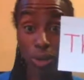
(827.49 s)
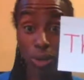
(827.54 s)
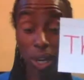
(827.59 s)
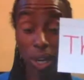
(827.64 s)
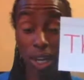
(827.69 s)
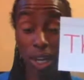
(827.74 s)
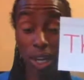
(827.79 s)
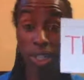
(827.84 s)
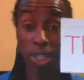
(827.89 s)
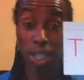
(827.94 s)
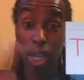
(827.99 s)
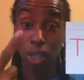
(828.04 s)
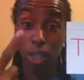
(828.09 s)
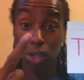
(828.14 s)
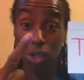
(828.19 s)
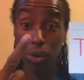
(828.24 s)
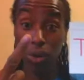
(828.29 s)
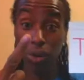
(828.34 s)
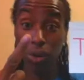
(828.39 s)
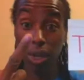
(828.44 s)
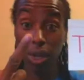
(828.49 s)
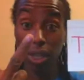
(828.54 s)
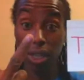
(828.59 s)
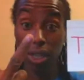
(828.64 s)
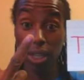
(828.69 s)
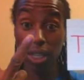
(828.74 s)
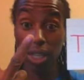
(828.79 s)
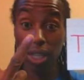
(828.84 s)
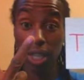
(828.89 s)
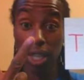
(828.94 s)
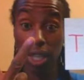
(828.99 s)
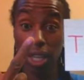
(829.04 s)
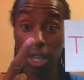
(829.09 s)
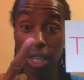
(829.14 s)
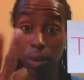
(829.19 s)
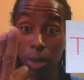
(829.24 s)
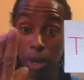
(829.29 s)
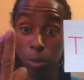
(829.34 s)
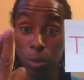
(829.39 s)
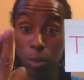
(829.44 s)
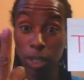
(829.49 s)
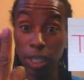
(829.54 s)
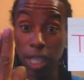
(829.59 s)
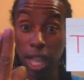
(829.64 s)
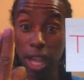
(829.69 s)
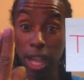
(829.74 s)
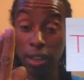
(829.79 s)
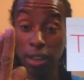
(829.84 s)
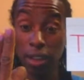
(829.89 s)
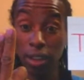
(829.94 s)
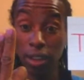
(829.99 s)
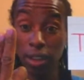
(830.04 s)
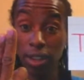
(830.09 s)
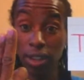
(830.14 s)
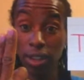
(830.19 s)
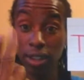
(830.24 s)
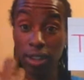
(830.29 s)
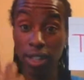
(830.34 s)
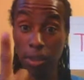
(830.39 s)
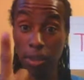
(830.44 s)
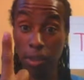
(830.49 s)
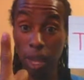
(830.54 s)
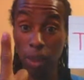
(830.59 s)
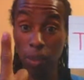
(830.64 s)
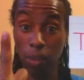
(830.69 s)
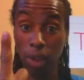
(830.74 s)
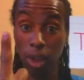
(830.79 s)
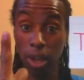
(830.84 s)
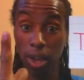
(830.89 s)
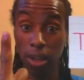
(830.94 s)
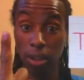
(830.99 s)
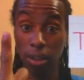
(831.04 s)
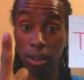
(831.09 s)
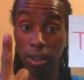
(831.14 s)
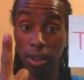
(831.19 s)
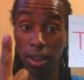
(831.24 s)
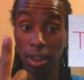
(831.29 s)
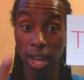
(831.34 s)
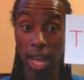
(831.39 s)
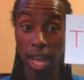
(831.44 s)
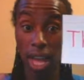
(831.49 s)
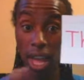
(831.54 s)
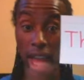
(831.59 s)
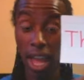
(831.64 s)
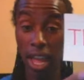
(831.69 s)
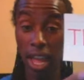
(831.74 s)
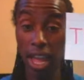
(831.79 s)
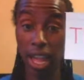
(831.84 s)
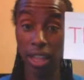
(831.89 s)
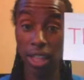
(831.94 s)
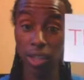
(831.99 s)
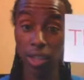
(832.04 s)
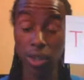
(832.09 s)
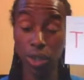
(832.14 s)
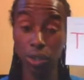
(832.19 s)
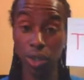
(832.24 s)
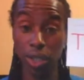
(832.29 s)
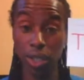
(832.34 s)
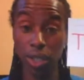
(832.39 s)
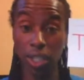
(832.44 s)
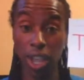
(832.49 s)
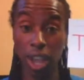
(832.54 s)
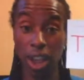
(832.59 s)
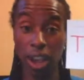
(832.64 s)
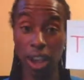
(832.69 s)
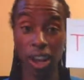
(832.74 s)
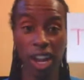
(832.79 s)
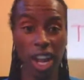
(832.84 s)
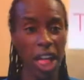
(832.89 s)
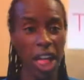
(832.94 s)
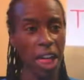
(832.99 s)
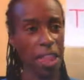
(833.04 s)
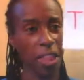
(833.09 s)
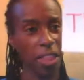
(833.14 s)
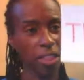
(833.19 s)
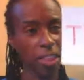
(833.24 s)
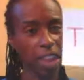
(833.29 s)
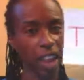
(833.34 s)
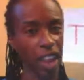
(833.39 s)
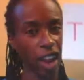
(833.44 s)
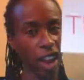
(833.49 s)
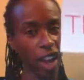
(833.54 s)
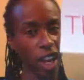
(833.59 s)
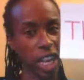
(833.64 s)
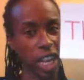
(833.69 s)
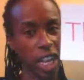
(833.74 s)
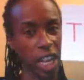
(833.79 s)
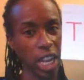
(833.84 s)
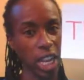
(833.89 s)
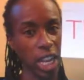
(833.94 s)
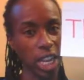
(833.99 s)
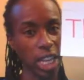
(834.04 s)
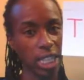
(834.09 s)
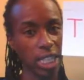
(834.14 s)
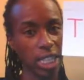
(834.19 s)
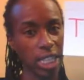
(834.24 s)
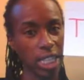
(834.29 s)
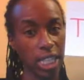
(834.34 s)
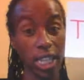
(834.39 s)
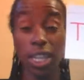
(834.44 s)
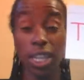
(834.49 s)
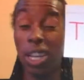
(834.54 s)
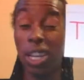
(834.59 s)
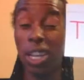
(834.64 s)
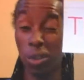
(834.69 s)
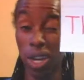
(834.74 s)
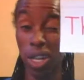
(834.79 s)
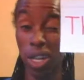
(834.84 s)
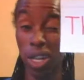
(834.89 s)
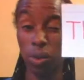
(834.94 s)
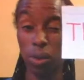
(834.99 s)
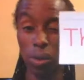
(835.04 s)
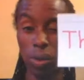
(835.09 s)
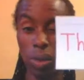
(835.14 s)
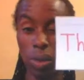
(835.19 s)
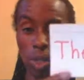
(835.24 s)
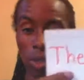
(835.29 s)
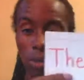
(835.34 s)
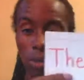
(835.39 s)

words that we're going to put together to make 1. And the 2 words are there is. Now watch what we do